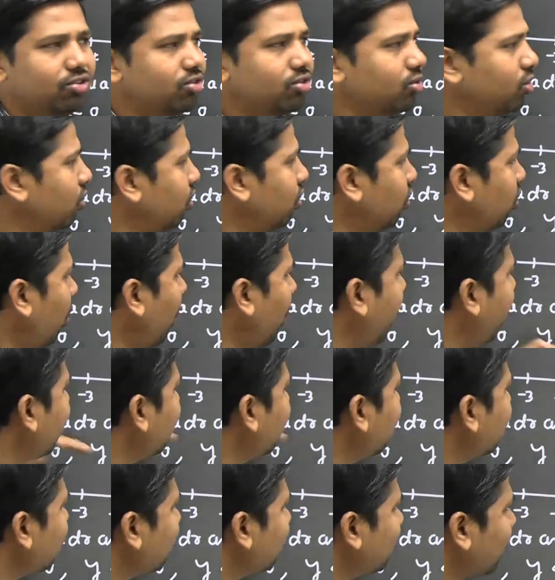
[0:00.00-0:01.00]
So drawing
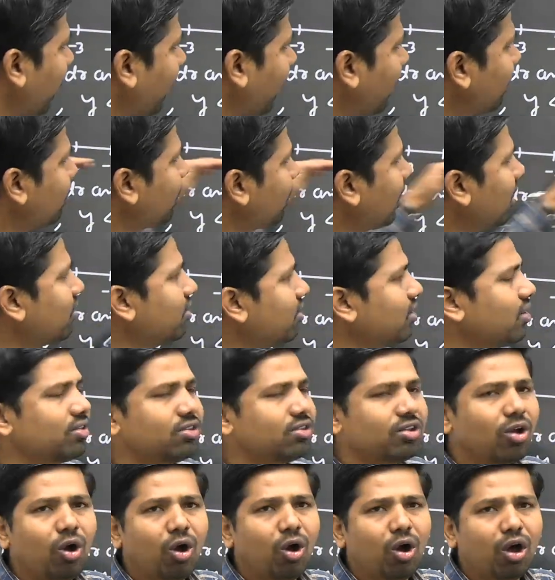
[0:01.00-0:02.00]
this
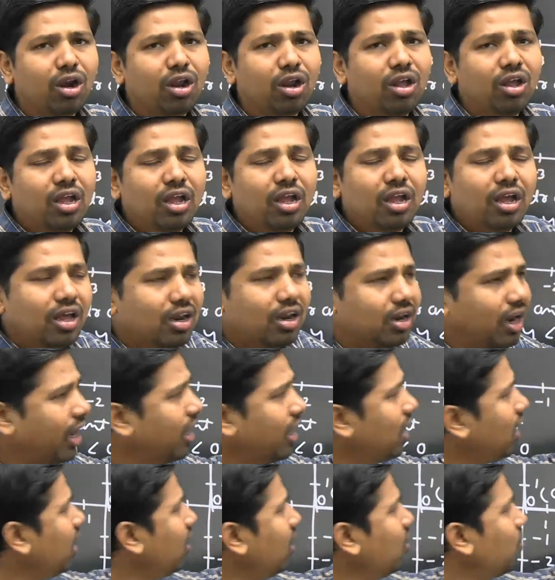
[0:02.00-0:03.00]
x-axis or
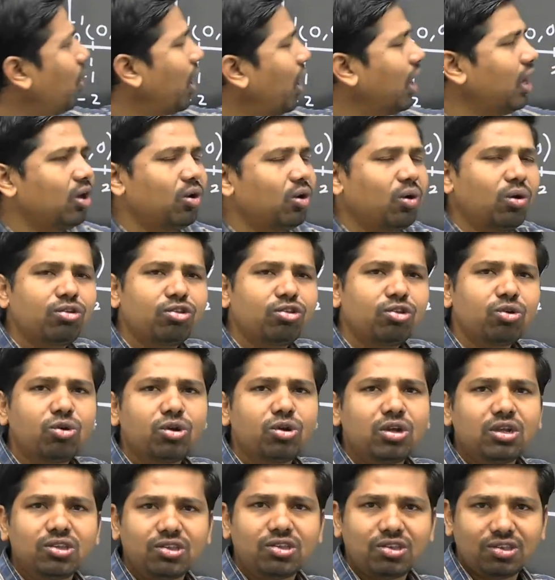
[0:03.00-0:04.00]
writing y equal to 0
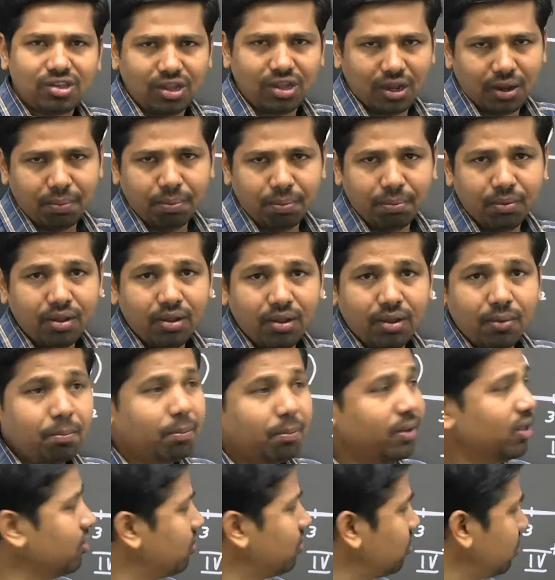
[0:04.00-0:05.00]
is same.
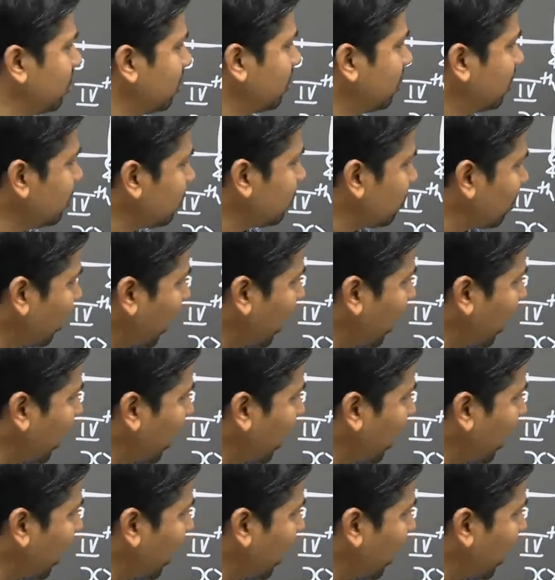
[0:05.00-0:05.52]
Means this